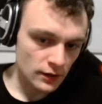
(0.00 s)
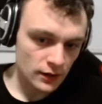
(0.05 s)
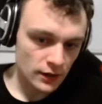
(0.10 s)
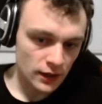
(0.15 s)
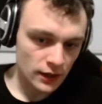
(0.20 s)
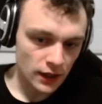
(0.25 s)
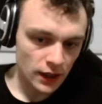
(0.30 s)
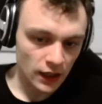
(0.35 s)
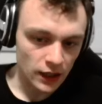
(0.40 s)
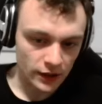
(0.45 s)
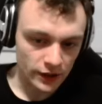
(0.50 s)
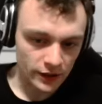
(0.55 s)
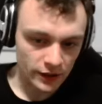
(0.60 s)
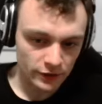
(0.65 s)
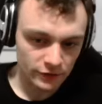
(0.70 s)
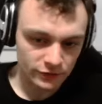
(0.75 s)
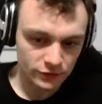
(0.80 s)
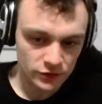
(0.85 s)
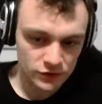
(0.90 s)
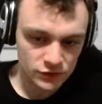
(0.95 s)

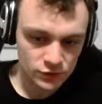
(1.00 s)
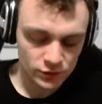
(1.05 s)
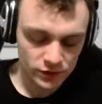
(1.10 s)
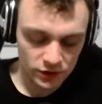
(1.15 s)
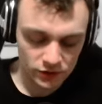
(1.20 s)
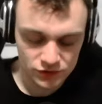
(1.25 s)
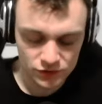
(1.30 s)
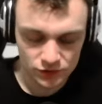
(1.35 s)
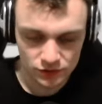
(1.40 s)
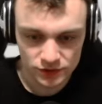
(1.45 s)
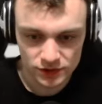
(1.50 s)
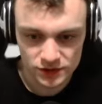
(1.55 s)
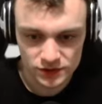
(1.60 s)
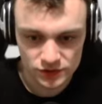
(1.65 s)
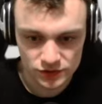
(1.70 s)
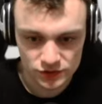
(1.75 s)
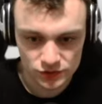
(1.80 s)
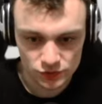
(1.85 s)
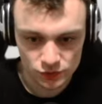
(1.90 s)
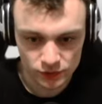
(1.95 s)
Of course, we also need
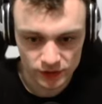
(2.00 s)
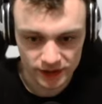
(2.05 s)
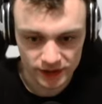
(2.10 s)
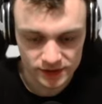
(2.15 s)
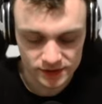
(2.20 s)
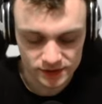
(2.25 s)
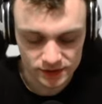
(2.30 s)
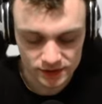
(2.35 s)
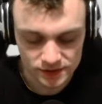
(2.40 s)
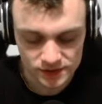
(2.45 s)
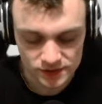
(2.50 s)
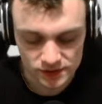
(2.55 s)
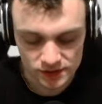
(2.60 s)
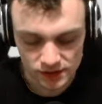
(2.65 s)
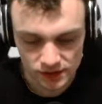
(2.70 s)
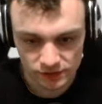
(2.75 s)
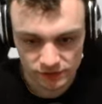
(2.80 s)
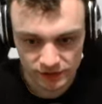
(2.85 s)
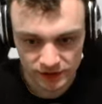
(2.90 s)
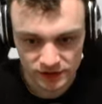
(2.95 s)
to access
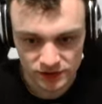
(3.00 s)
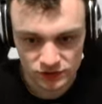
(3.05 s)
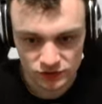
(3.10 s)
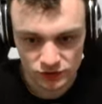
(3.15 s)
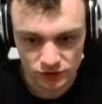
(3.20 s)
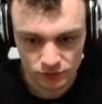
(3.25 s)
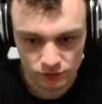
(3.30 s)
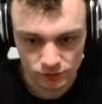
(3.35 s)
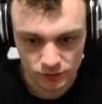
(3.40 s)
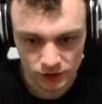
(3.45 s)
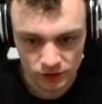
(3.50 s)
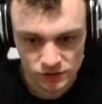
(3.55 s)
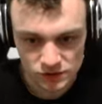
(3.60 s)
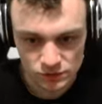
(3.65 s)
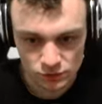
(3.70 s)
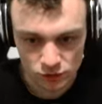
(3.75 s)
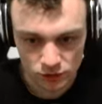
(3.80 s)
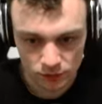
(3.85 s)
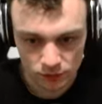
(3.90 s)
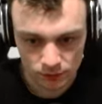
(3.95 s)
event.mouse
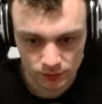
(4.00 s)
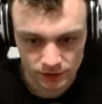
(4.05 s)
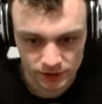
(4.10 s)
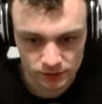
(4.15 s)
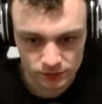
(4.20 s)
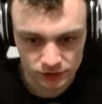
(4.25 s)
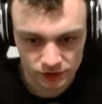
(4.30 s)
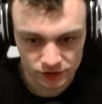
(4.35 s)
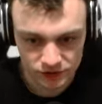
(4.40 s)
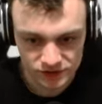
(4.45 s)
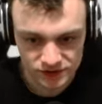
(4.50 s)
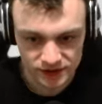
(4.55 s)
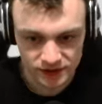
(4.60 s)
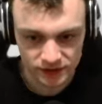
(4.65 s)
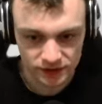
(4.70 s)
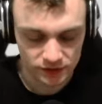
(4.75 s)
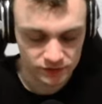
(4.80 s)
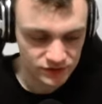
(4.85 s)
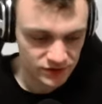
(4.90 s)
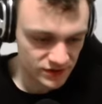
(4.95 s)
probably, because
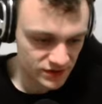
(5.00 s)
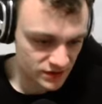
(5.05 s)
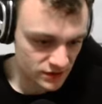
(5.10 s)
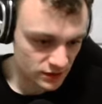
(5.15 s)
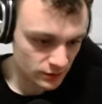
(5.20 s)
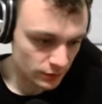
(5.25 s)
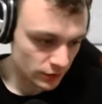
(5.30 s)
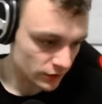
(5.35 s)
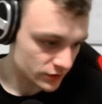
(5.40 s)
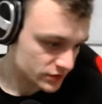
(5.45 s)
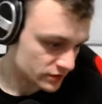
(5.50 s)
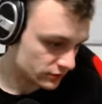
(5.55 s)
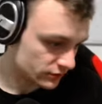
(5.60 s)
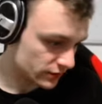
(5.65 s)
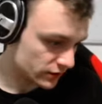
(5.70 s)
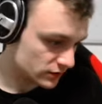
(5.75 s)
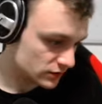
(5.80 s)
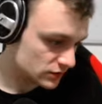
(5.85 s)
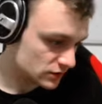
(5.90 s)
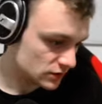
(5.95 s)
that gives us the mouse
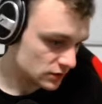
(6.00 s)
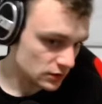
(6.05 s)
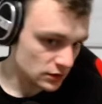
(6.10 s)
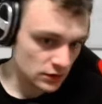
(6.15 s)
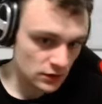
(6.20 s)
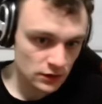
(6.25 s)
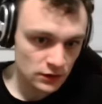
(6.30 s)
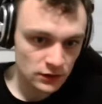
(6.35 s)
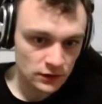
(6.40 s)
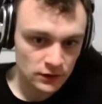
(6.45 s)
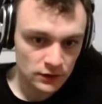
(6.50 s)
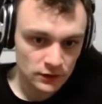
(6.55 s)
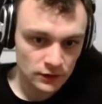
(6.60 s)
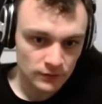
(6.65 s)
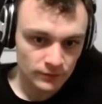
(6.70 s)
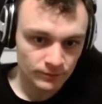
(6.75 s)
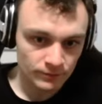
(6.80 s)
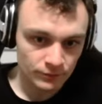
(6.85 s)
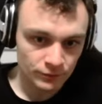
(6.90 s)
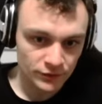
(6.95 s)
event,
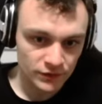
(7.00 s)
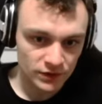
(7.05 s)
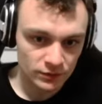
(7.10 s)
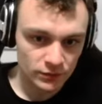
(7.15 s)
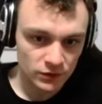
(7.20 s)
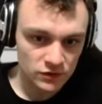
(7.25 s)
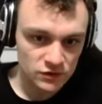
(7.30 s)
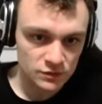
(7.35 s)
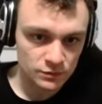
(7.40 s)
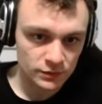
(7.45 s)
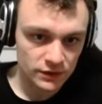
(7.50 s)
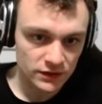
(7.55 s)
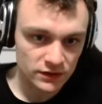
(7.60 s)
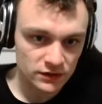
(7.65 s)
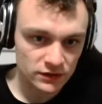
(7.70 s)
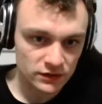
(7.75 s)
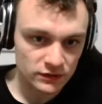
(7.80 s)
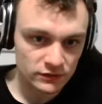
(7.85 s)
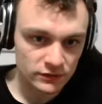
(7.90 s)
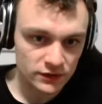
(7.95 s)
the mouse
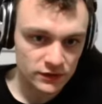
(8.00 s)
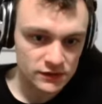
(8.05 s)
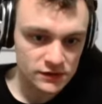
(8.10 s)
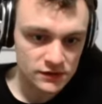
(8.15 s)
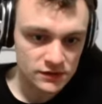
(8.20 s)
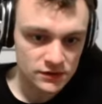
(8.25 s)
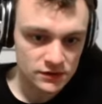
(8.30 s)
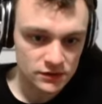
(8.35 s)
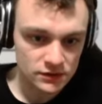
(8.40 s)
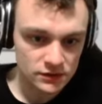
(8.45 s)
button event.